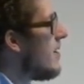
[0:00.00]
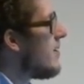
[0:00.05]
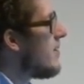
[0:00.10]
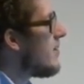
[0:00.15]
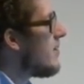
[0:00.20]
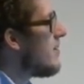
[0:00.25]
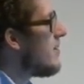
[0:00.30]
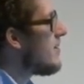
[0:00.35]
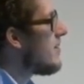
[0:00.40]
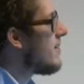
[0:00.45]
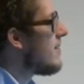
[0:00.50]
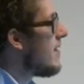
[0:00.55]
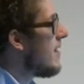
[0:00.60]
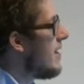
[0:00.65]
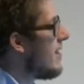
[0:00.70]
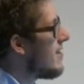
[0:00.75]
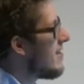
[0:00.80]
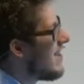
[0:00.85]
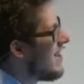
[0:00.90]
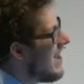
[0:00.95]
So
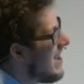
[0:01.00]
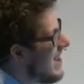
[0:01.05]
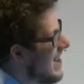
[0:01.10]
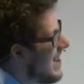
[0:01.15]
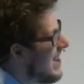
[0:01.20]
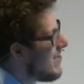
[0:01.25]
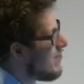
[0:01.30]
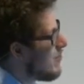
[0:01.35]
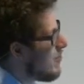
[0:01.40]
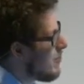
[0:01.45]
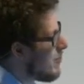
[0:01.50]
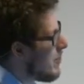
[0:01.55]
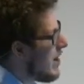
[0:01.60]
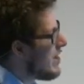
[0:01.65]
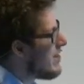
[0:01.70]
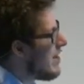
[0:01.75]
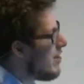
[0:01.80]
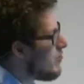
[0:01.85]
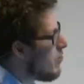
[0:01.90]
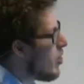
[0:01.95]
it's
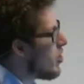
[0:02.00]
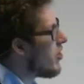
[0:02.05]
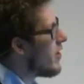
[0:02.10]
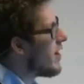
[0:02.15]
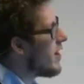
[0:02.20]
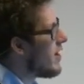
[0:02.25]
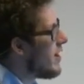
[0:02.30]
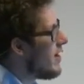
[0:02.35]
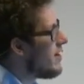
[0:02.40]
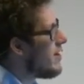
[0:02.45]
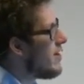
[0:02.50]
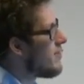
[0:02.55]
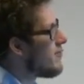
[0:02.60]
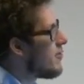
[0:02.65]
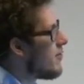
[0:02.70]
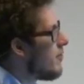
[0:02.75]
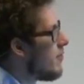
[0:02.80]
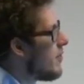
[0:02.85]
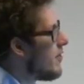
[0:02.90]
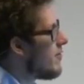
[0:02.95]
basically borrowing an idea
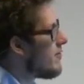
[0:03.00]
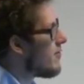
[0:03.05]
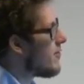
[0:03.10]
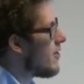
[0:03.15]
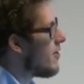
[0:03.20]
from